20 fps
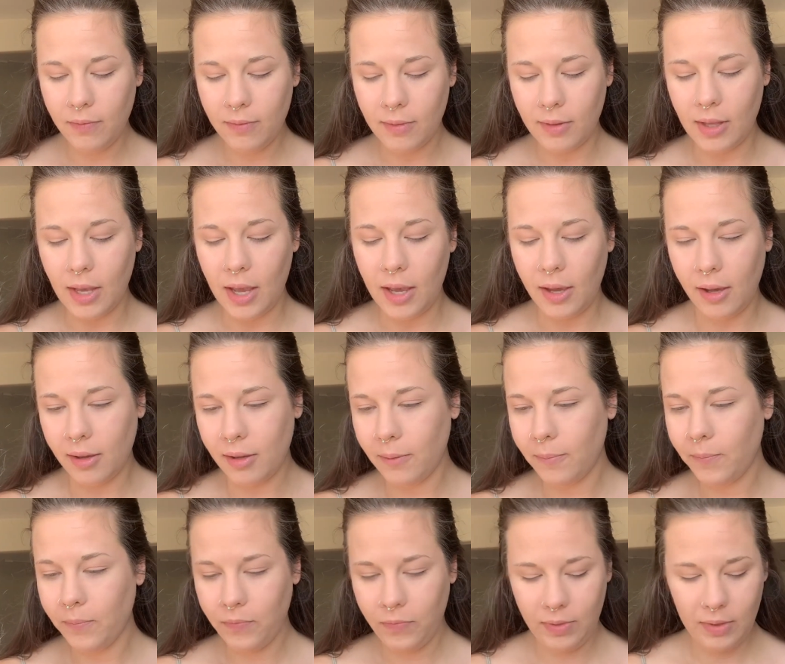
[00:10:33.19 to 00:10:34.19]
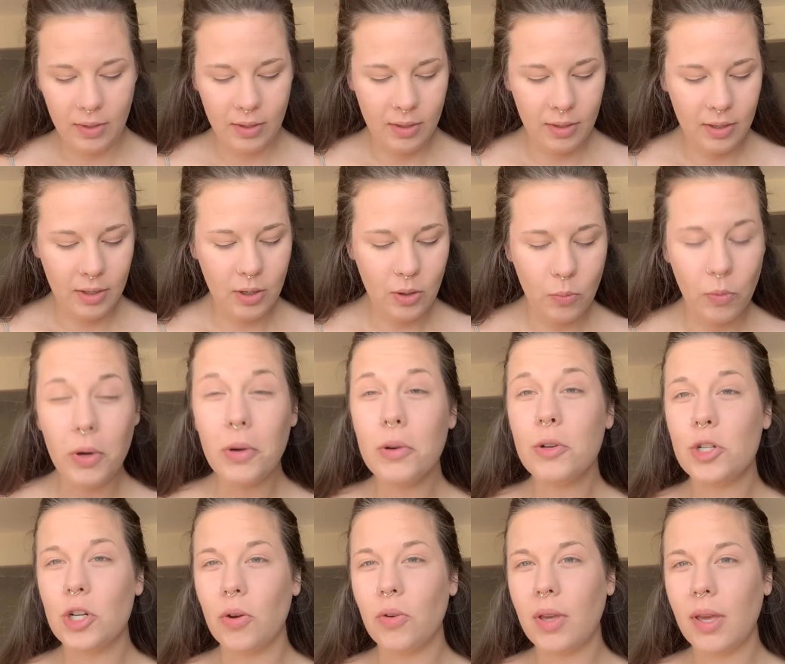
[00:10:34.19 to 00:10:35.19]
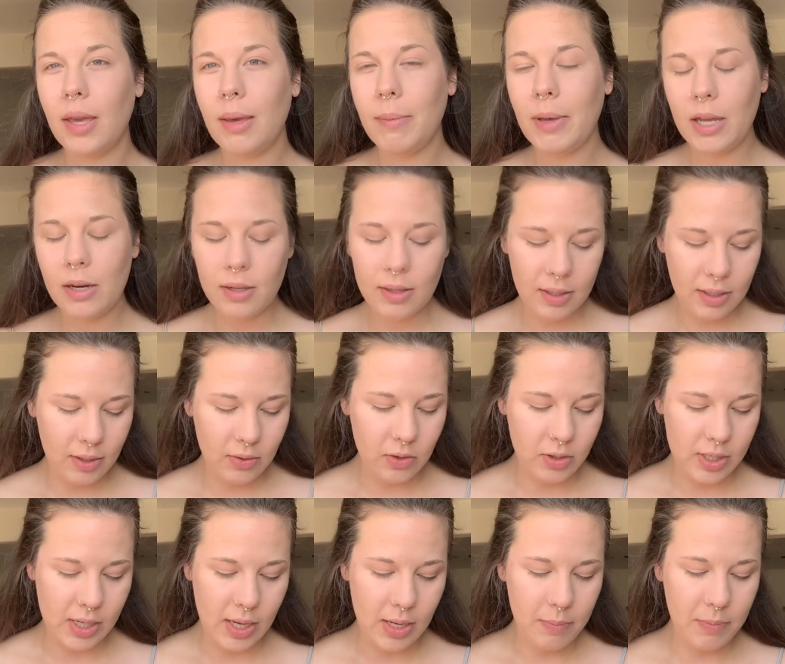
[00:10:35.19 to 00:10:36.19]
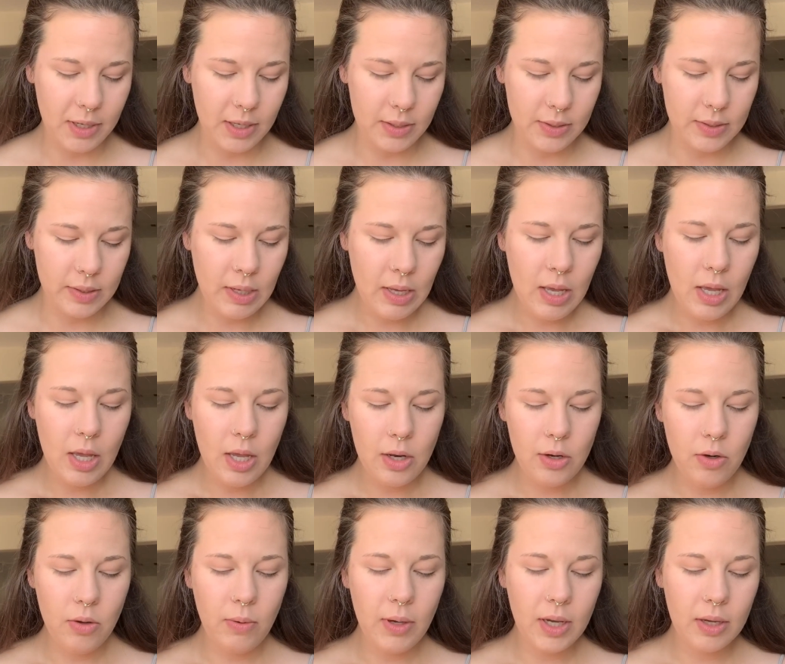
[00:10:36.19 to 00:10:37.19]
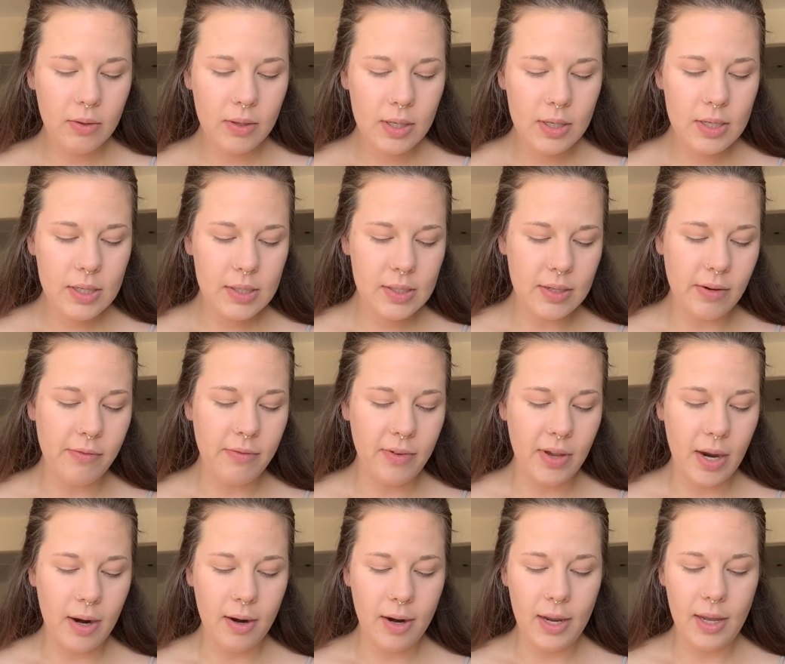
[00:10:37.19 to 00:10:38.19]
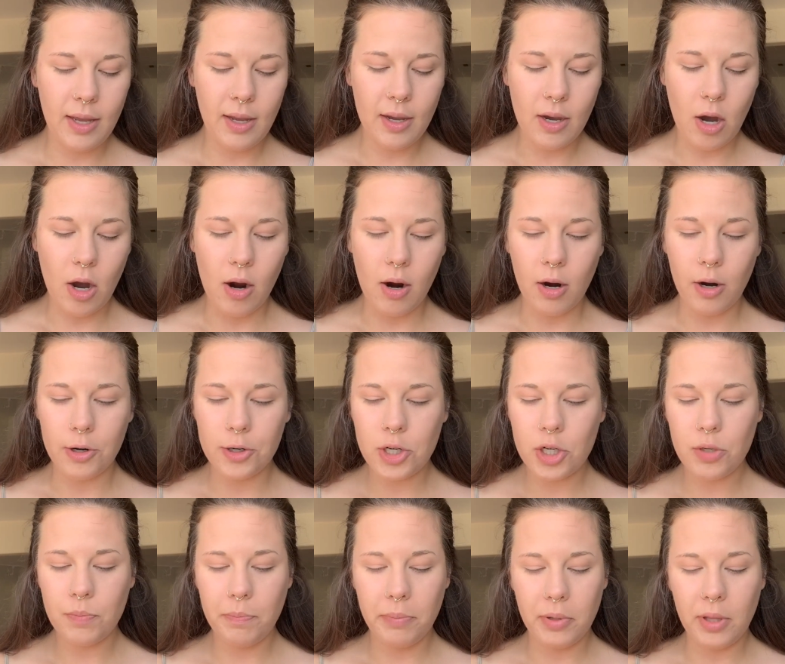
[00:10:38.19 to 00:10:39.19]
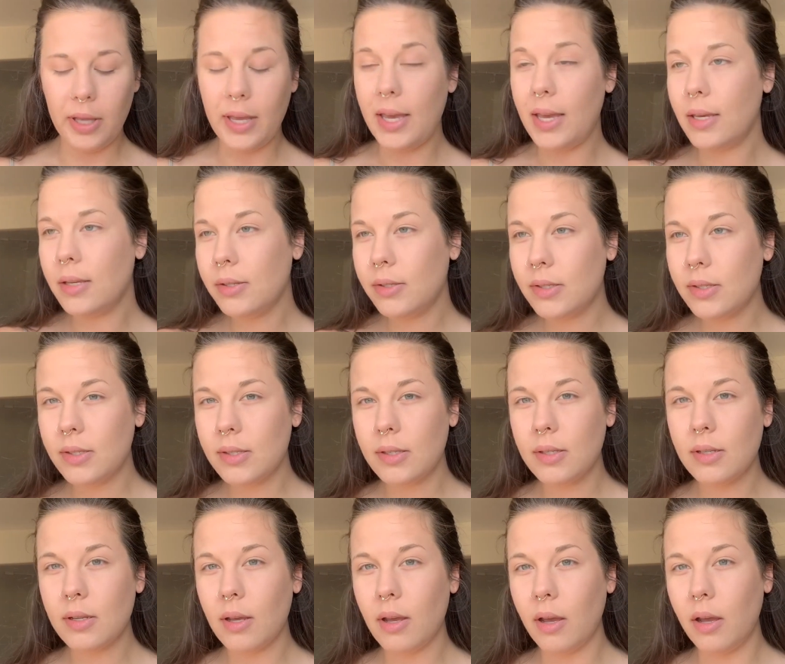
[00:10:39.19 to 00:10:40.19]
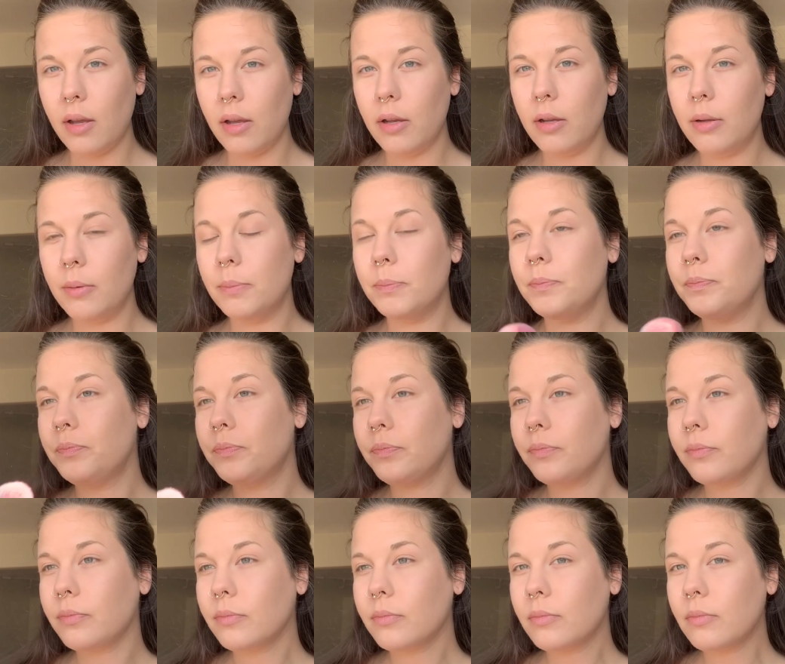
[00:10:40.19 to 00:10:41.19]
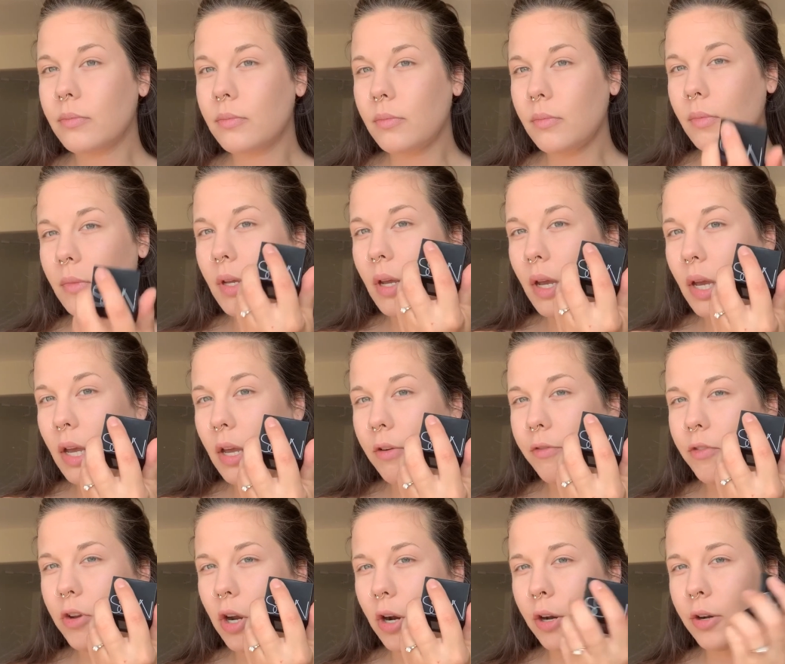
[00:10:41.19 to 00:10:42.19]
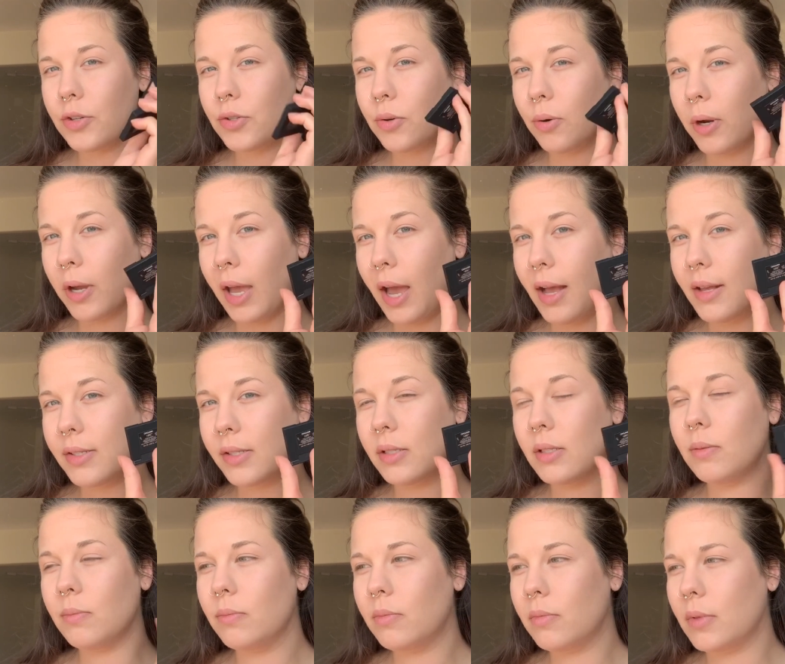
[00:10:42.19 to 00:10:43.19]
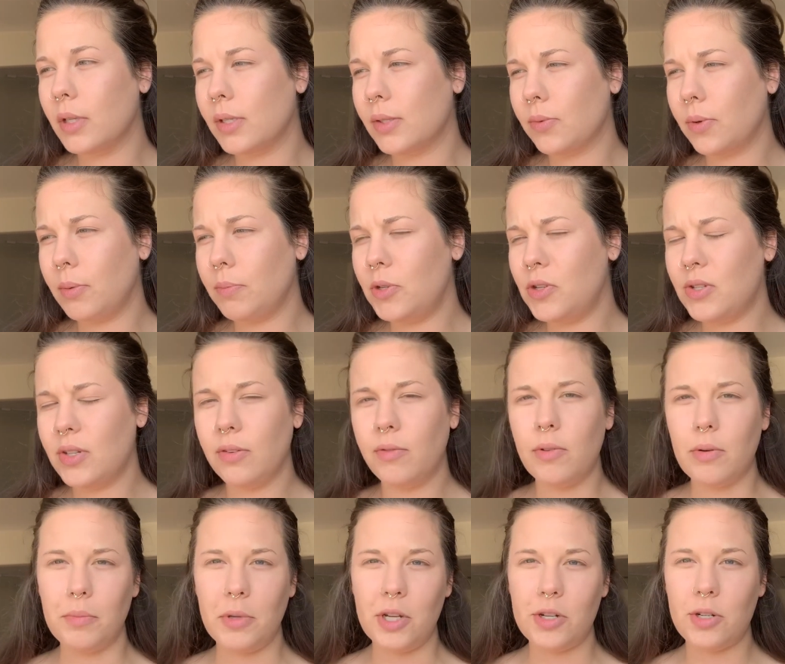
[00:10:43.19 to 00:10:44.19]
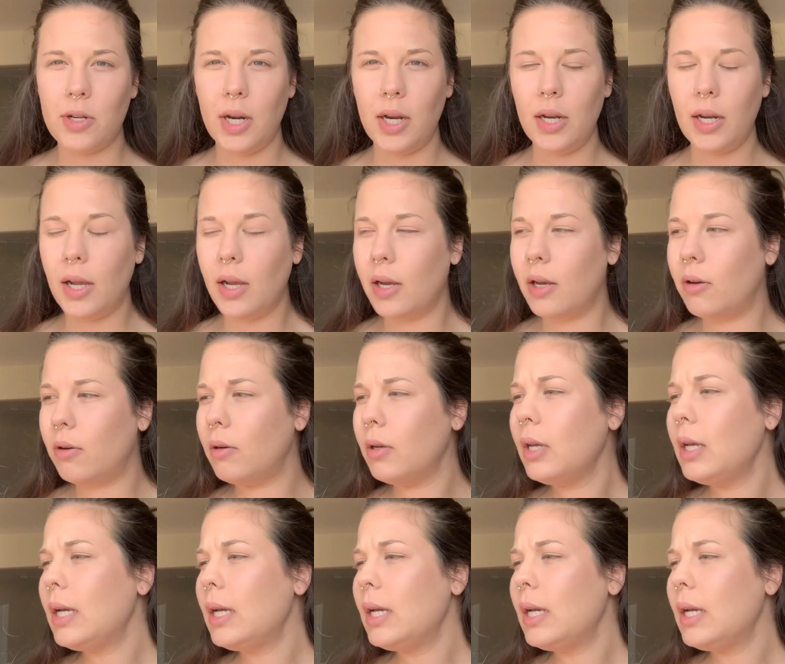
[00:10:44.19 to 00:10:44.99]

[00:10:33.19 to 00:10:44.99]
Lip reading: Like, we were joking about it the other day because New England is a very harsh place. I have Nars Orgasm. That's what I'm using for blush right now.